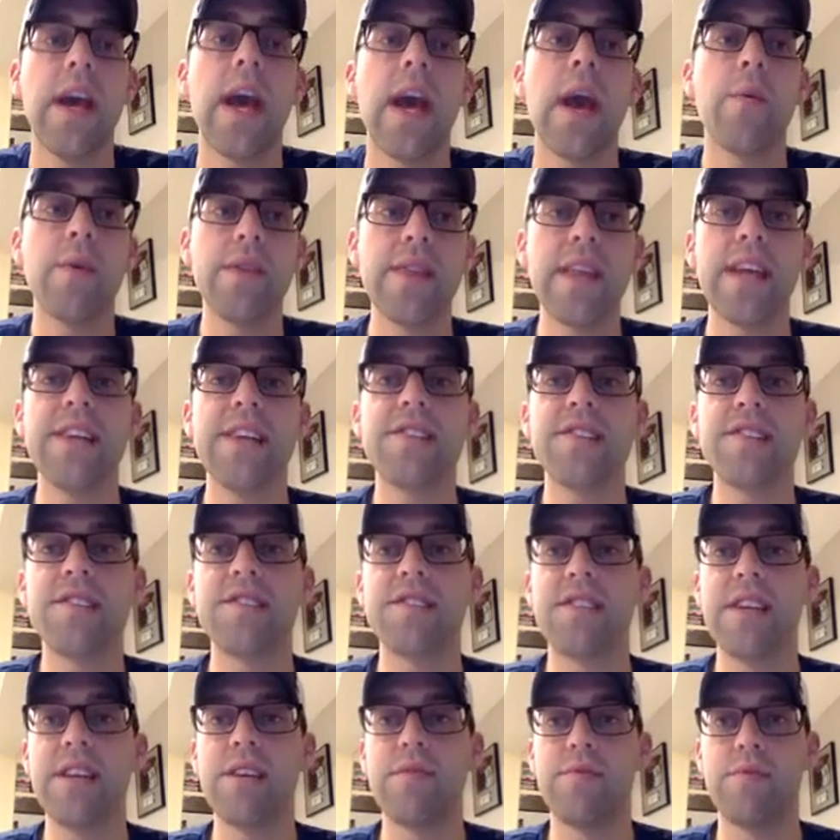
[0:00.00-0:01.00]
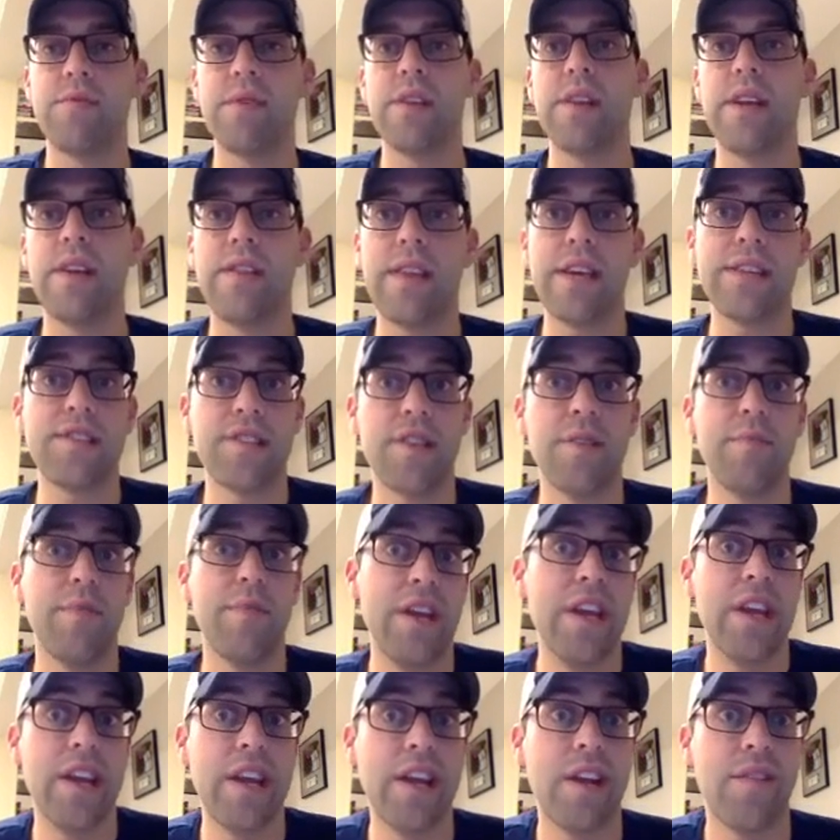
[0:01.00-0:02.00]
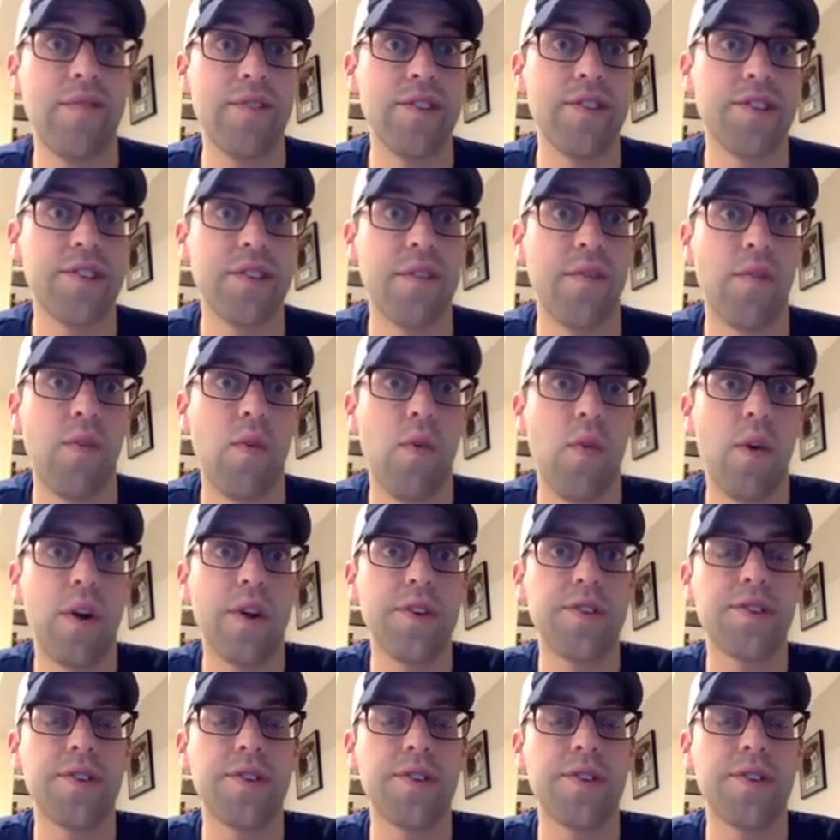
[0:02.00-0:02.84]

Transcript: And when they secede, really, that's the beginning of the Civil War.